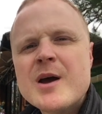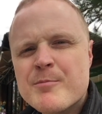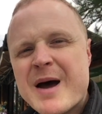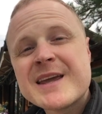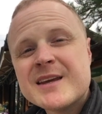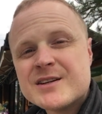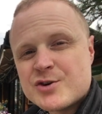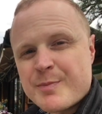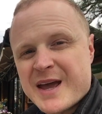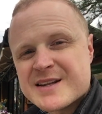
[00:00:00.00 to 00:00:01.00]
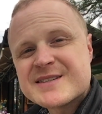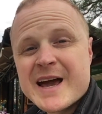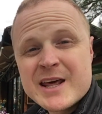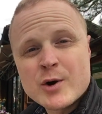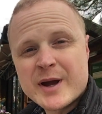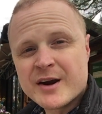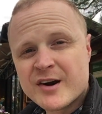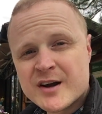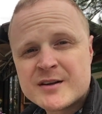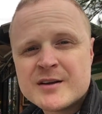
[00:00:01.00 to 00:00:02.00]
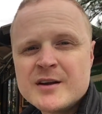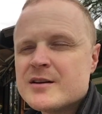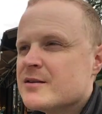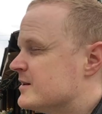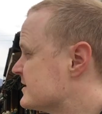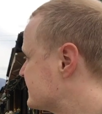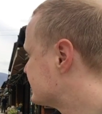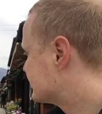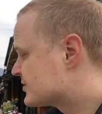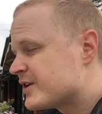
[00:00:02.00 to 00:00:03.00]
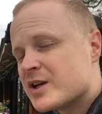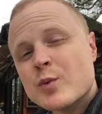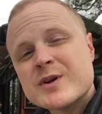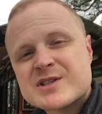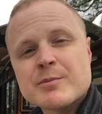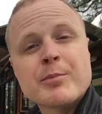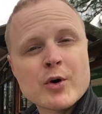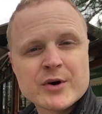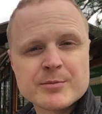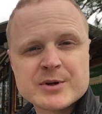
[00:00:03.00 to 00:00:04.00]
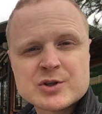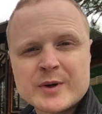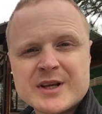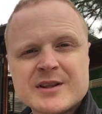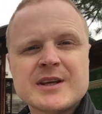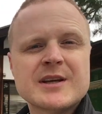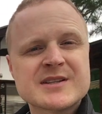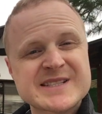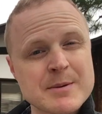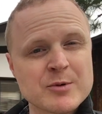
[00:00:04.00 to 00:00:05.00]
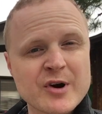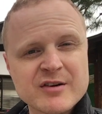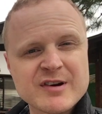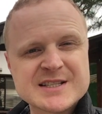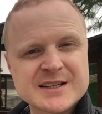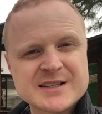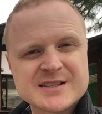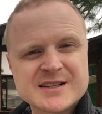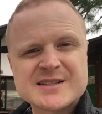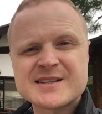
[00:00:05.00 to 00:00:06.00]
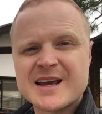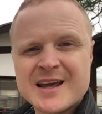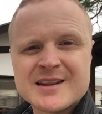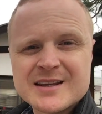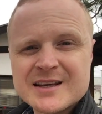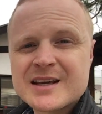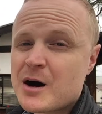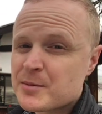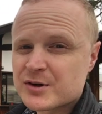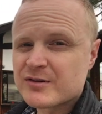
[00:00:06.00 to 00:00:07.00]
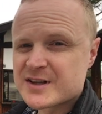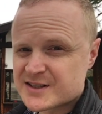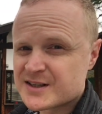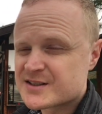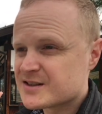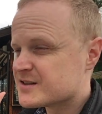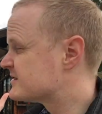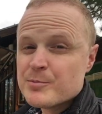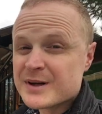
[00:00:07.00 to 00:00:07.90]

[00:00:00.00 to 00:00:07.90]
Back in Japan's Edo era, this street was the border between the samurai residences and the commoner residences.